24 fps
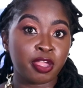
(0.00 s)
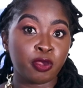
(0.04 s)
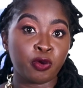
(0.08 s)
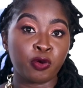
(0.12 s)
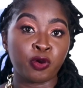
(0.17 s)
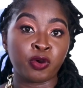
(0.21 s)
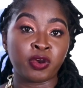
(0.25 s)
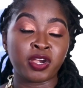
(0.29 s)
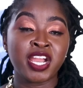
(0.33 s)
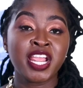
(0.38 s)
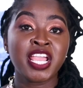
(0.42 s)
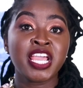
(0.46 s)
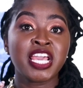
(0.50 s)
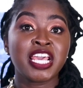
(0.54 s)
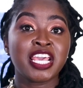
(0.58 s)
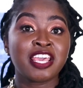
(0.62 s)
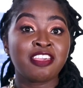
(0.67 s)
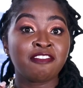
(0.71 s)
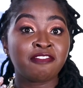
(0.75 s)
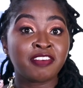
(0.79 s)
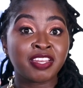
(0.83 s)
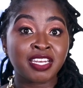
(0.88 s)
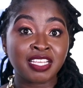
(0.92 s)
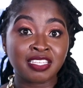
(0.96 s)
or
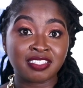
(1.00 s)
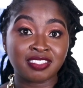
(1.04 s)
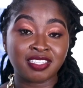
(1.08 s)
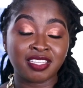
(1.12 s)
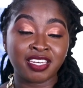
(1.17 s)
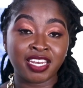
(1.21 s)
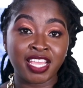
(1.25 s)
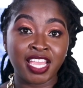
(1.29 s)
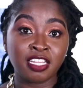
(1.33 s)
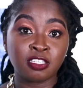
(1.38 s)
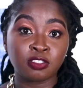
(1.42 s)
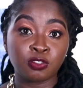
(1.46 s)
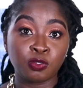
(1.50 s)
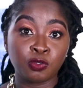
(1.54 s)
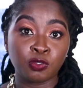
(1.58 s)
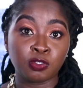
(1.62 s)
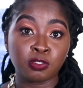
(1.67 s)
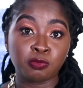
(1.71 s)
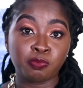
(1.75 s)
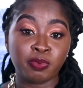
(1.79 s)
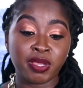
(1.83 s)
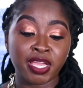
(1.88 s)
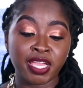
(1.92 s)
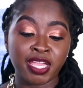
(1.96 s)
even as the night
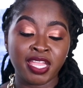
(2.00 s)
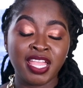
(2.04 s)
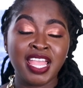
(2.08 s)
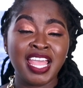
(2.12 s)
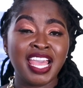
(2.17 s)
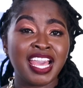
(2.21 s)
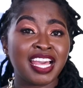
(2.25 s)
goes by.